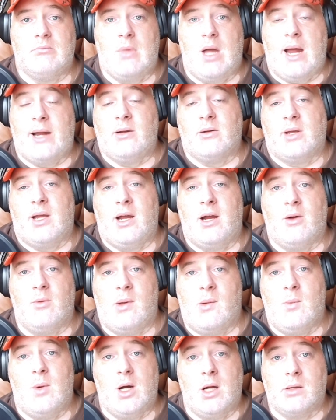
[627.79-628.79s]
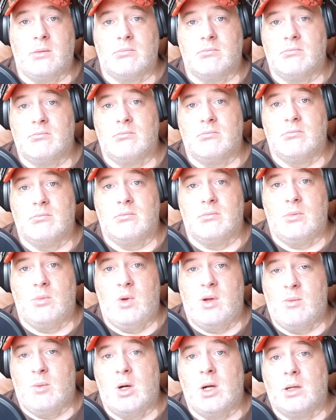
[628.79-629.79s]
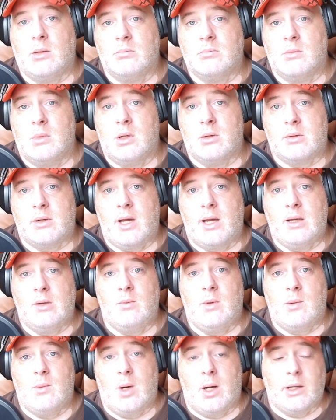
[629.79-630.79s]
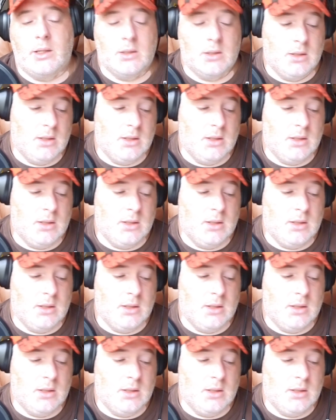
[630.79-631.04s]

I don't care. We won. We won. Okay? We won.